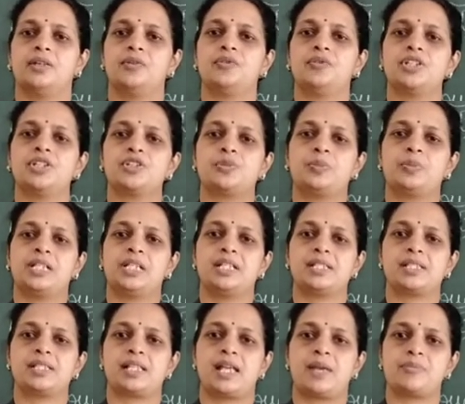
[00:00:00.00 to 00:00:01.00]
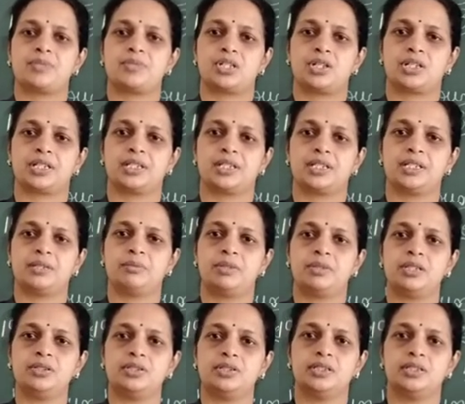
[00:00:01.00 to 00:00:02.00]
which place I am talking
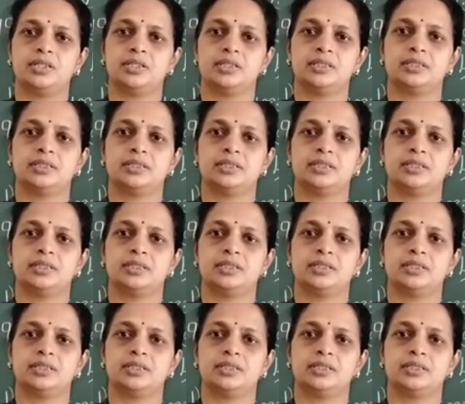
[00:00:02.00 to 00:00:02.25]
about?